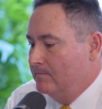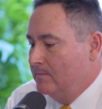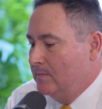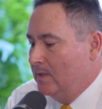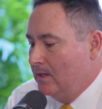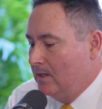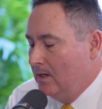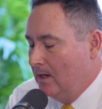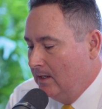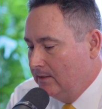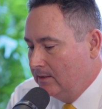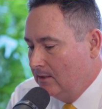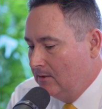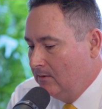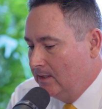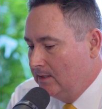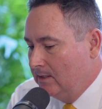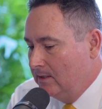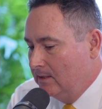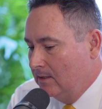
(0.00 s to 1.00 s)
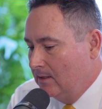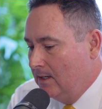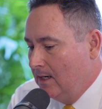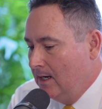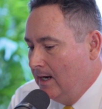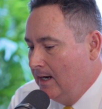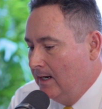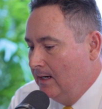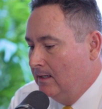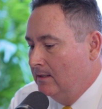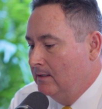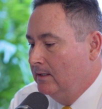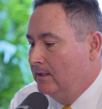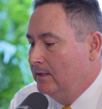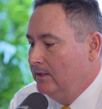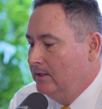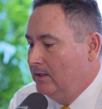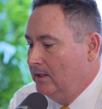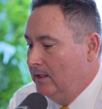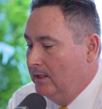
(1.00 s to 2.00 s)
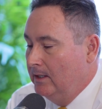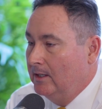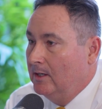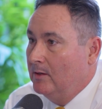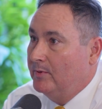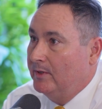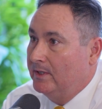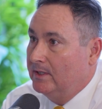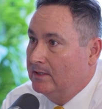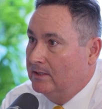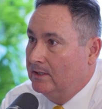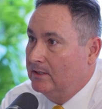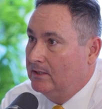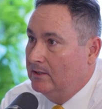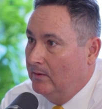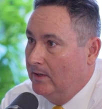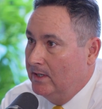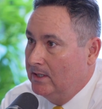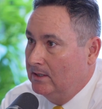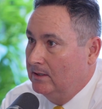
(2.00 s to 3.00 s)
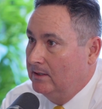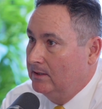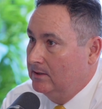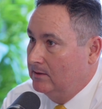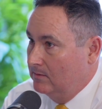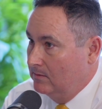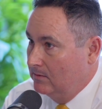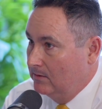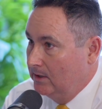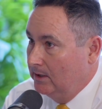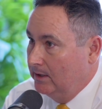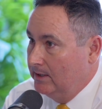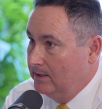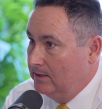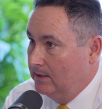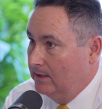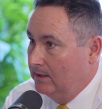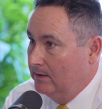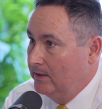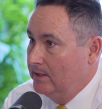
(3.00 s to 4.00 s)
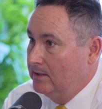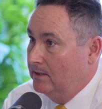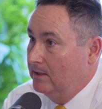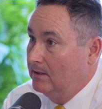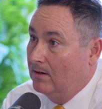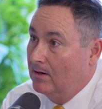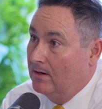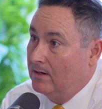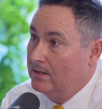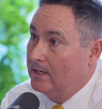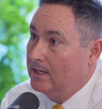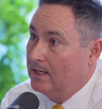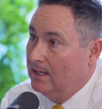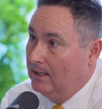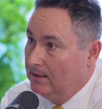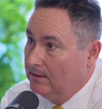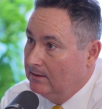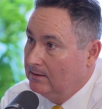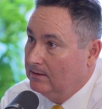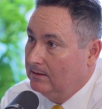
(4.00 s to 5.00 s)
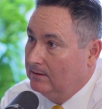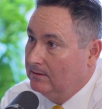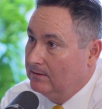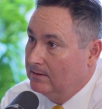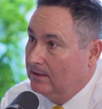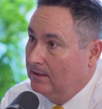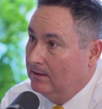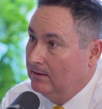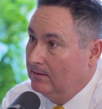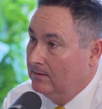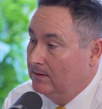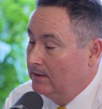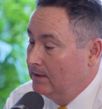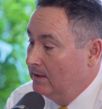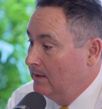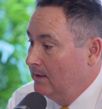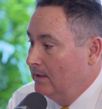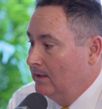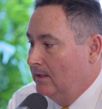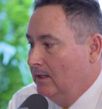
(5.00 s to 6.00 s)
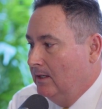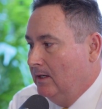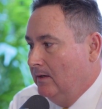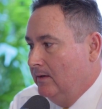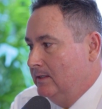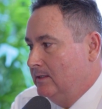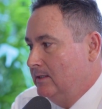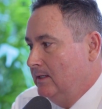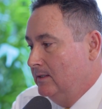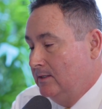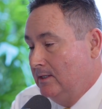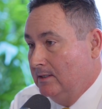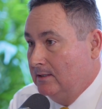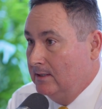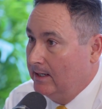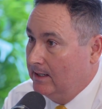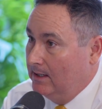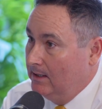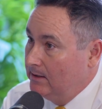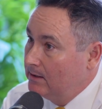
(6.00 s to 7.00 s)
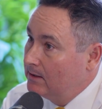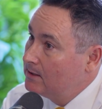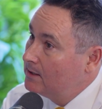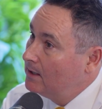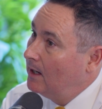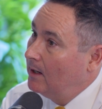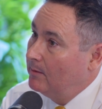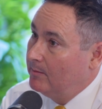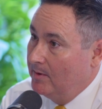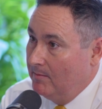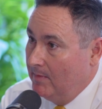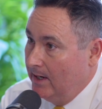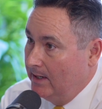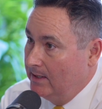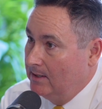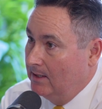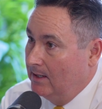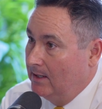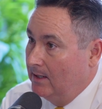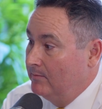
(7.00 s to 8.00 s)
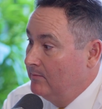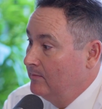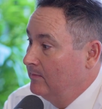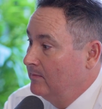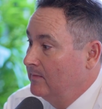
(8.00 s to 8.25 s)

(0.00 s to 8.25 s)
The consequences are higher. You could end up in a situation that's really serious and harder to get into. So, it's just like in your job and my job.